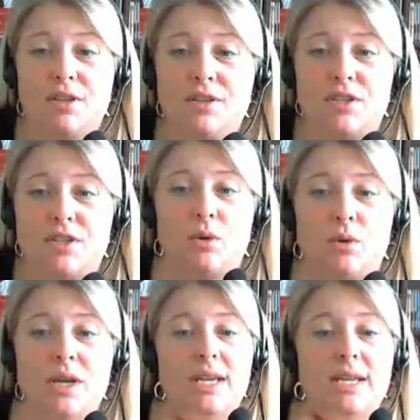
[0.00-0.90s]
So
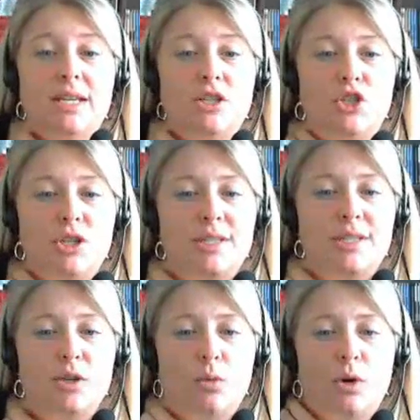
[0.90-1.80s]
just
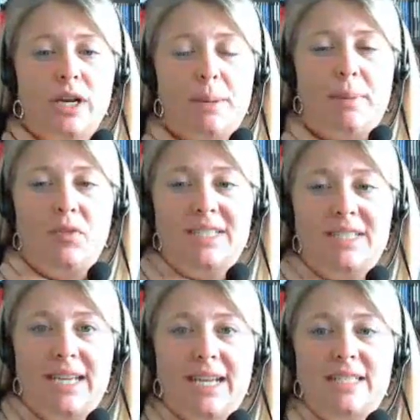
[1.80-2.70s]
don't worry about the
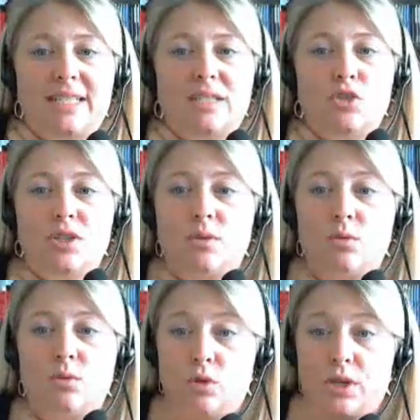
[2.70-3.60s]
dates, just
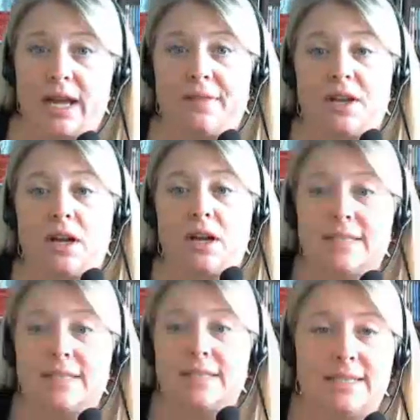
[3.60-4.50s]
look at the
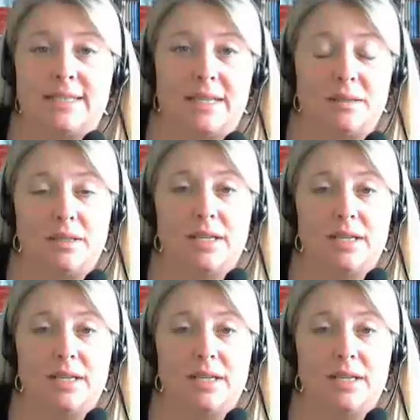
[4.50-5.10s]
content and